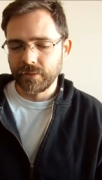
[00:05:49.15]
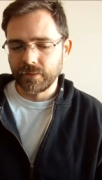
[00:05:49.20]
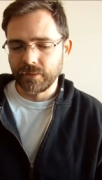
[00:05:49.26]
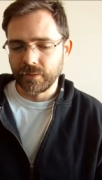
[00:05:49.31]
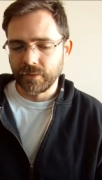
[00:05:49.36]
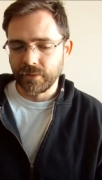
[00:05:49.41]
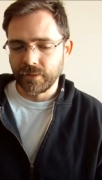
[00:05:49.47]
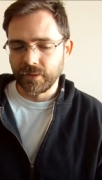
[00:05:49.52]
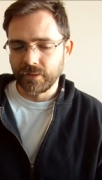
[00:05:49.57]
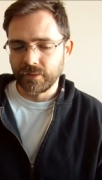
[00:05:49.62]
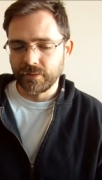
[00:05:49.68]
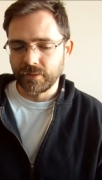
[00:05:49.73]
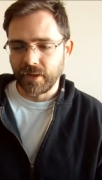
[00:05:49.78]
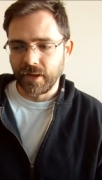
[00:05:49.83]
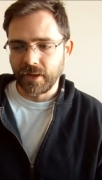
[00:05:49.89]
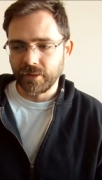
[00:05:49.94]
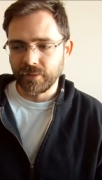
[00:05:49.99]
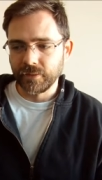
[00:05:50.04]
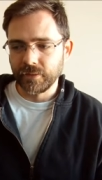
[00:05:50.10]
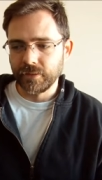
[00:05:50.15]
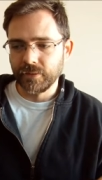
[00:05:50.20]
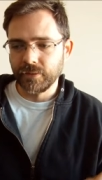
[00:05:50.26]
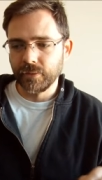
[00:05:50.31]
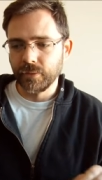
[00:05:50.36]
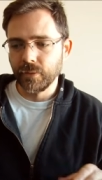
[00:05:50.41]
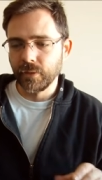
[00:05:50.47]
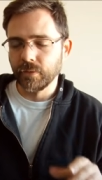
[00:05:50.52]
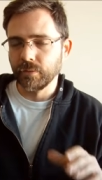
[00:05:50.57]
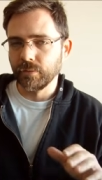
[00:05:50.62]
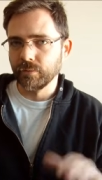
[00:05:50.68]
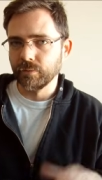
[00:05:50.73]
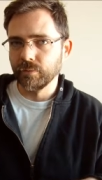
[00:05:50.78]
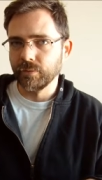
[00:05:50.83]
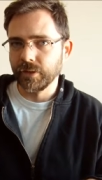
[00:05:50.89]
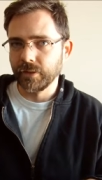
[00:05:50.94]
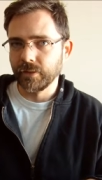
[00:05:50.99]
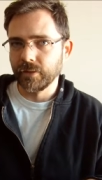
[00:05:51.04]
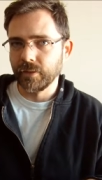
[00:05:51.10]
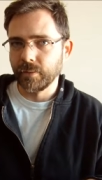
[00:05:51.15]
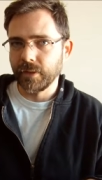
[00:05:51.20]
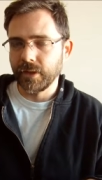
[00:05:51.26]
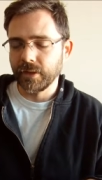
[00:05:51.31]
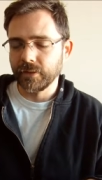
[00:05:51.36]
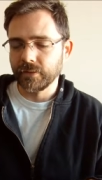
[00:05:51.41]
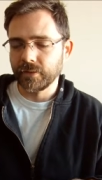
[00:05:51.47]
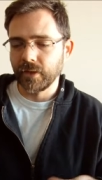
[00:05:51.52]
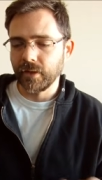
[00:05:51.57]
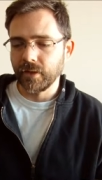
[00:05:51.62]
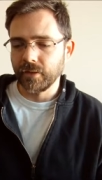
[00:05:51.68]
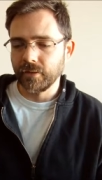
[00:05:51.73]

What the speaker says: exactly to a real Le Mans car.